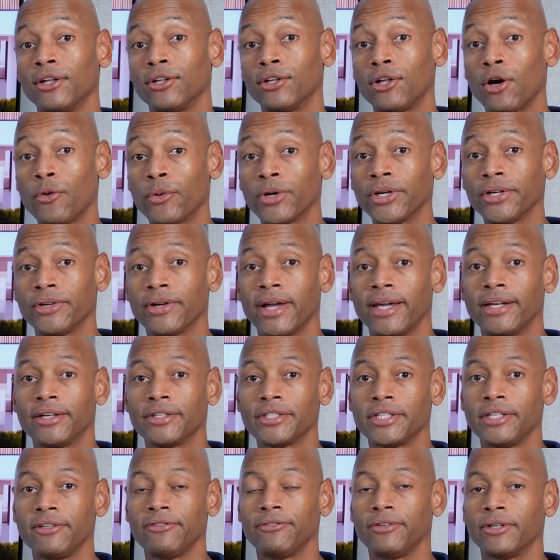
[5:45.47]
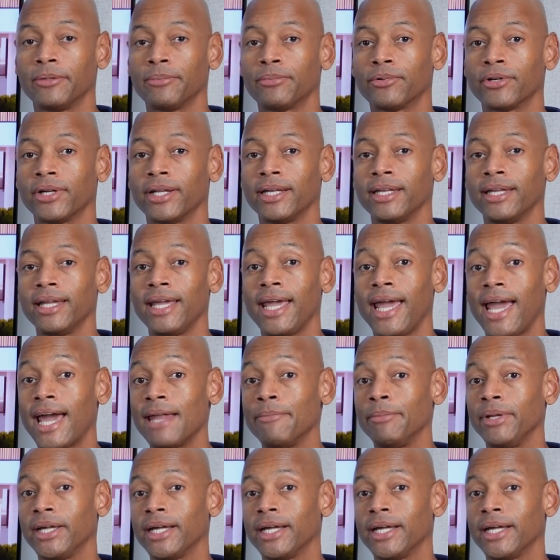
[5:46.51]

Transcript: lower your energy footprint, and